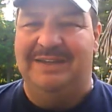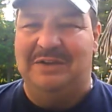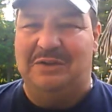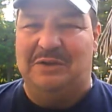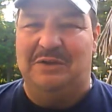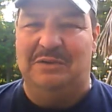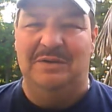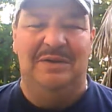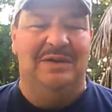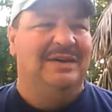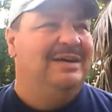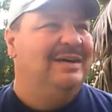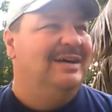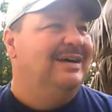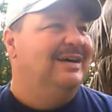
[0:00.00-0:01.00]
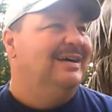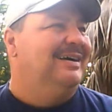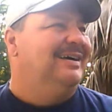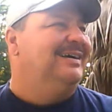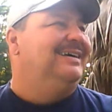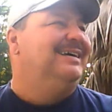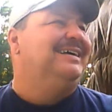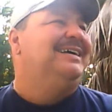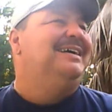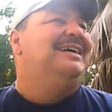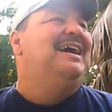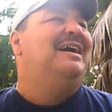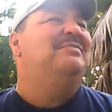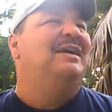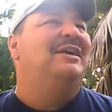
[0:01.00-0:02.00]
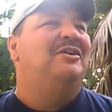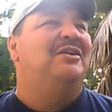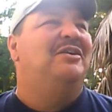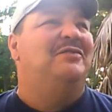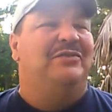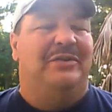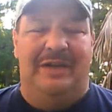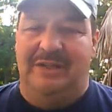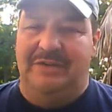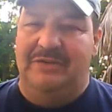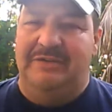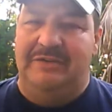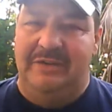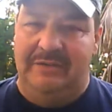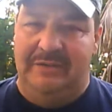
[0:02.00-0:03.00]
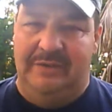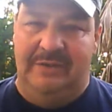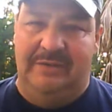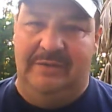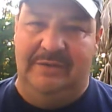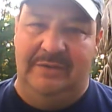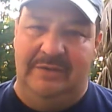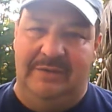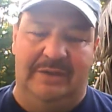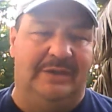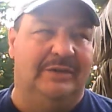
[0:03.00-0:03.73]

I'm not offering any resistance.